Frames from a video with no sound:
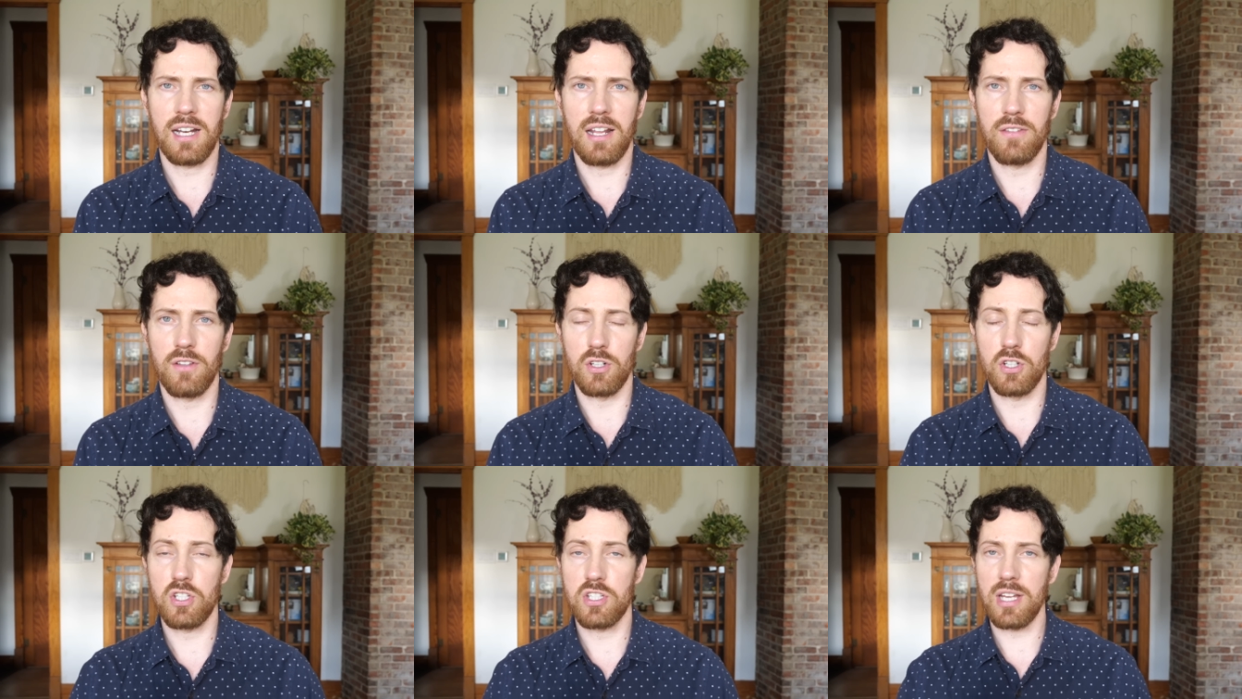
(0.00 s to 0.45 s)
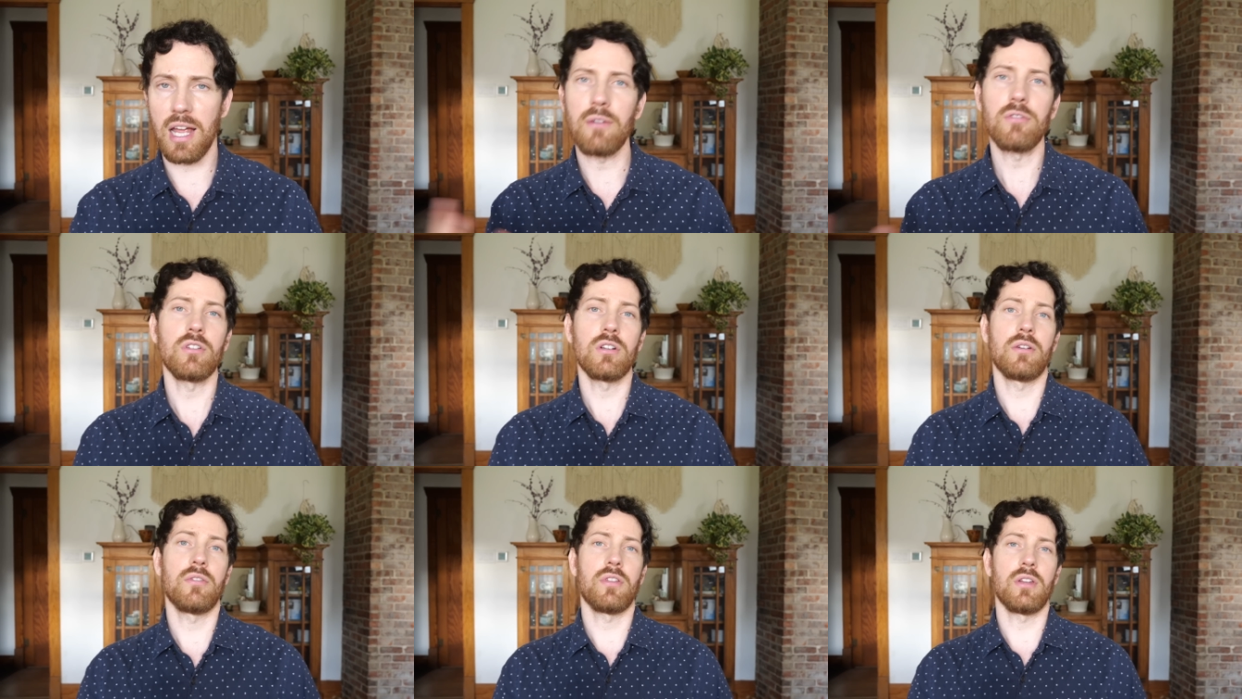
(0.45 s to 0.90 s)
and there's
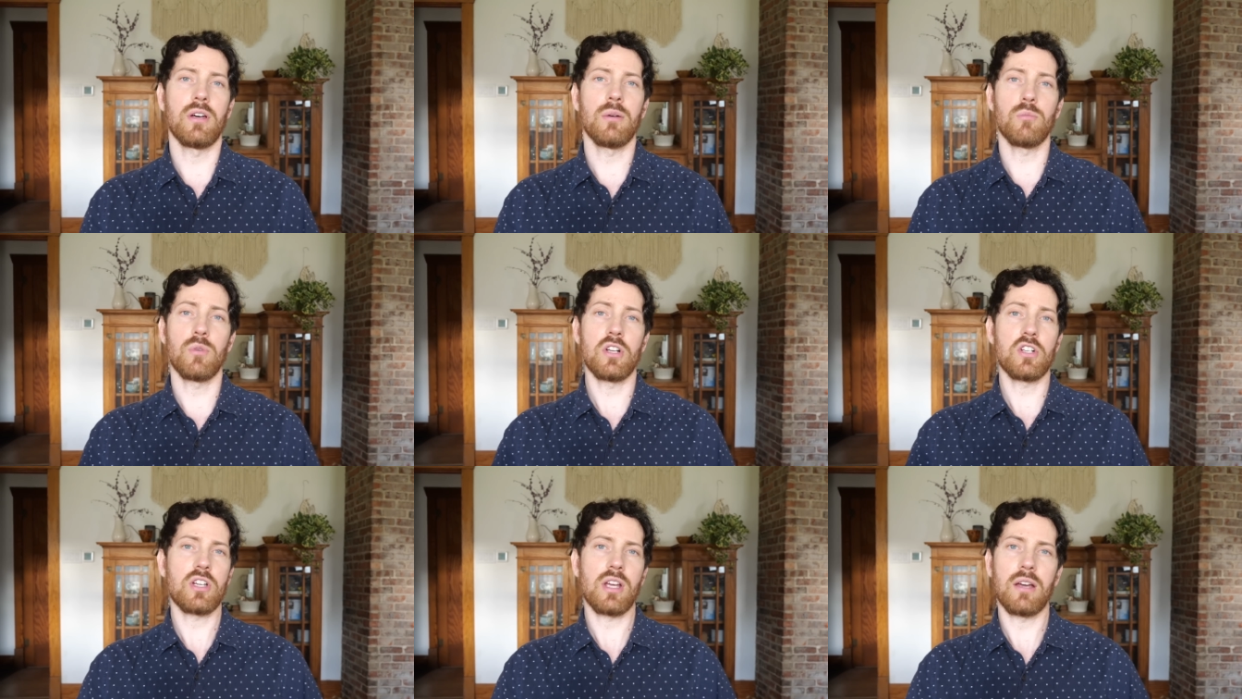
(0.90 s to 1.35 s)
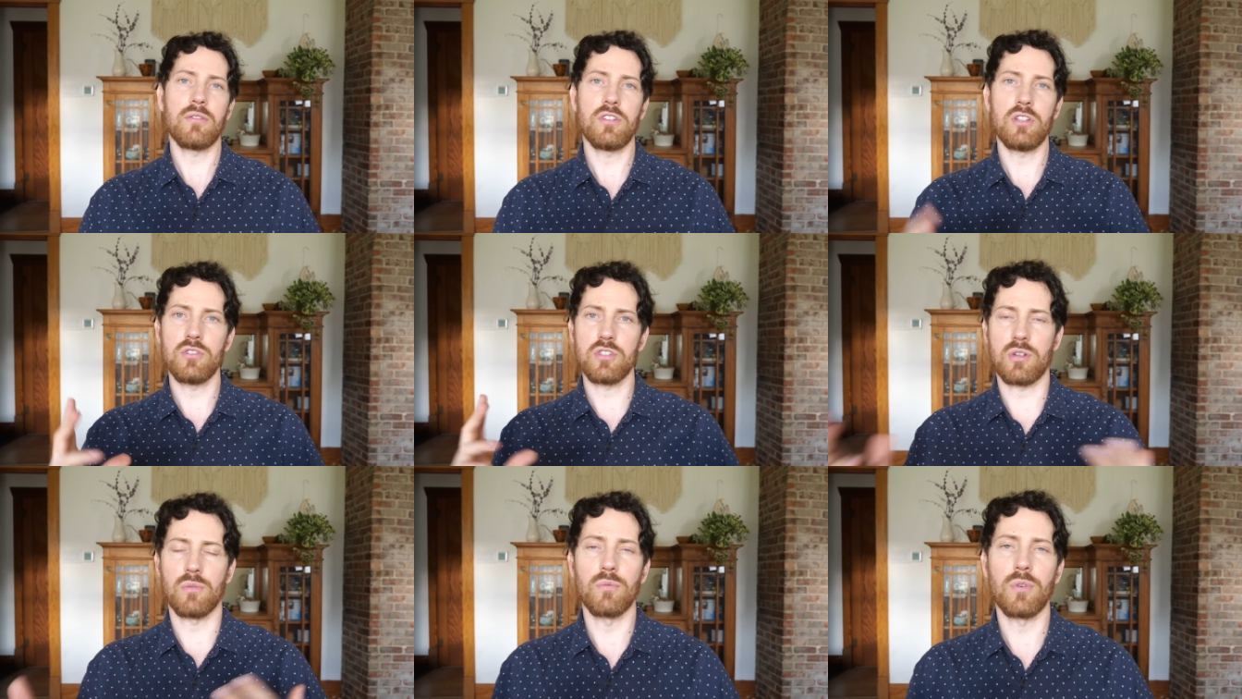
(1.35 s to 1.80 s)
several of them which have
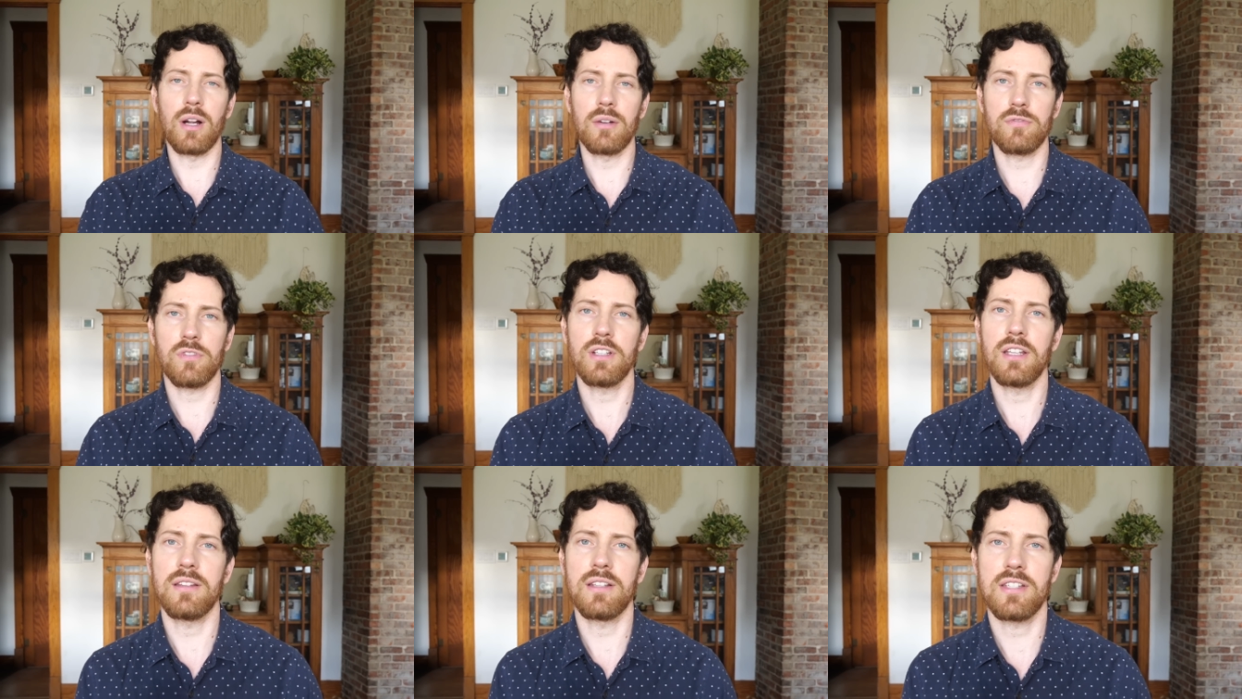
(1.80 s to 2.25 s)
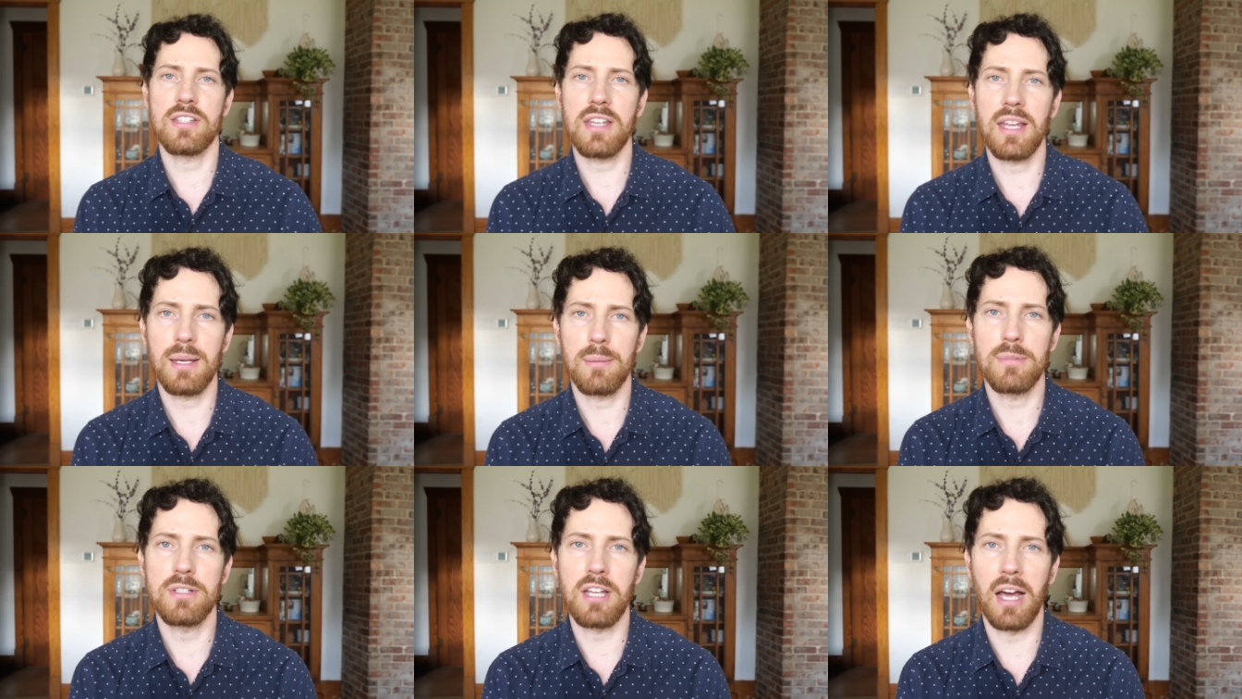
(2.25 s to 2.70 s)
used roughly the
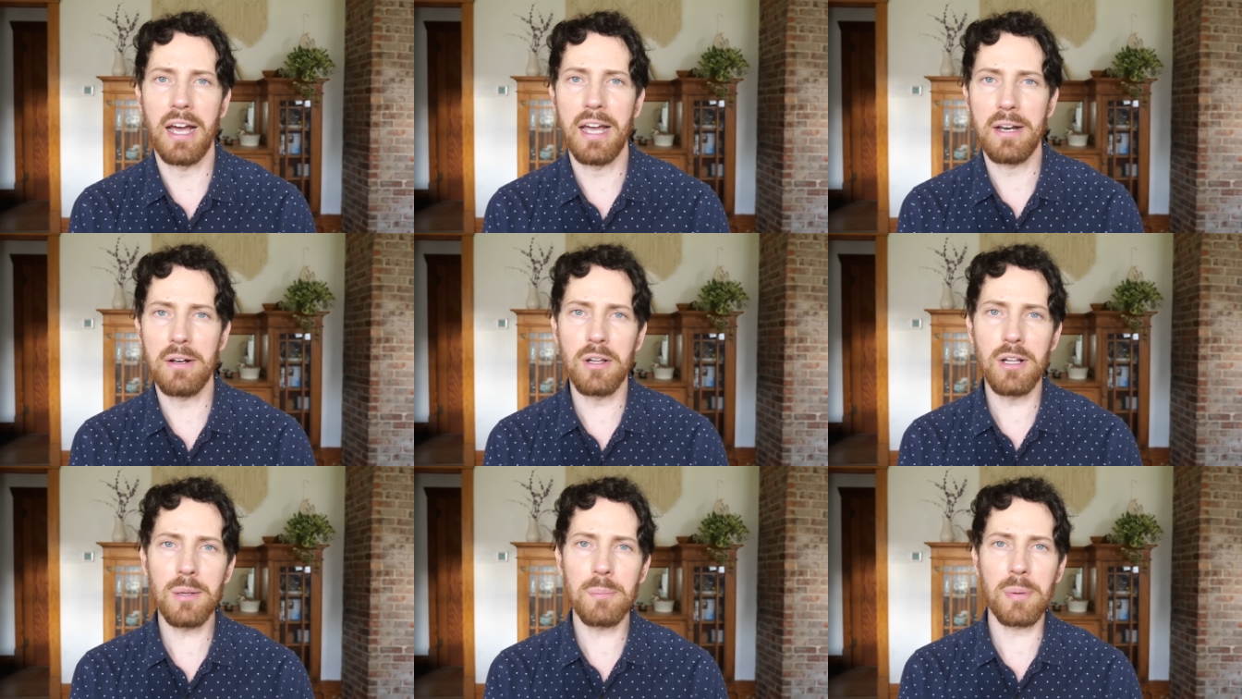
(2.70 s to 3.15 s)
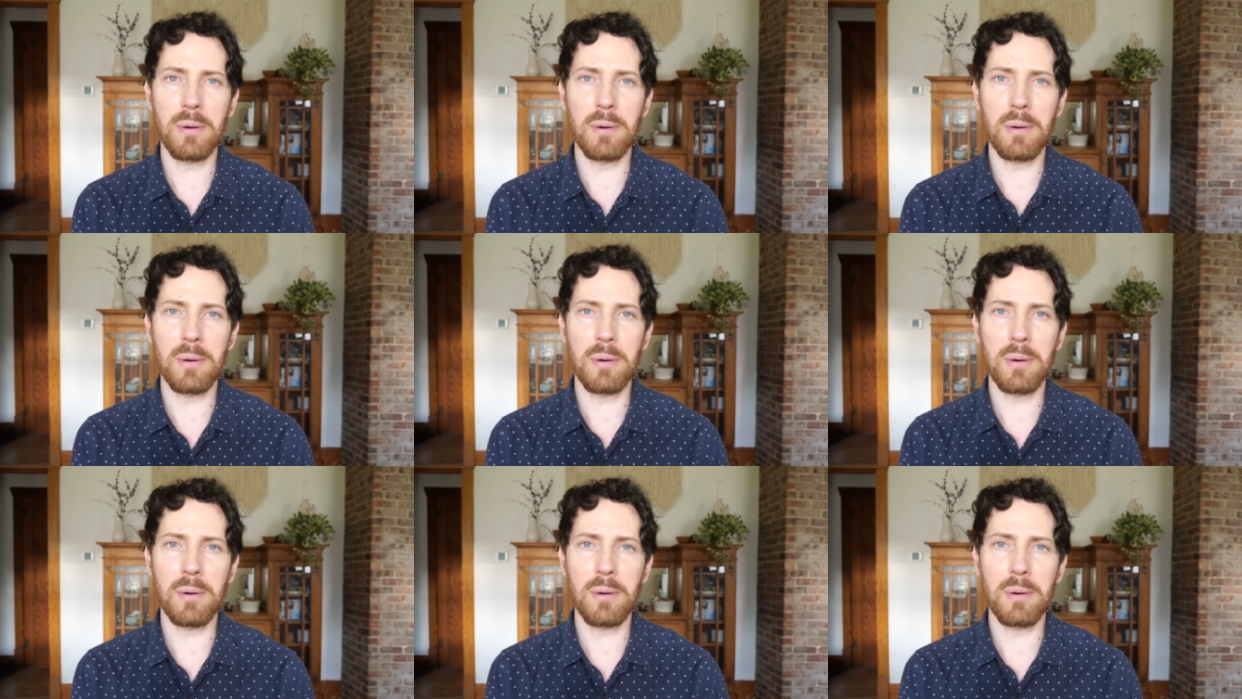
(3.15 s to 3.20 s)
same title,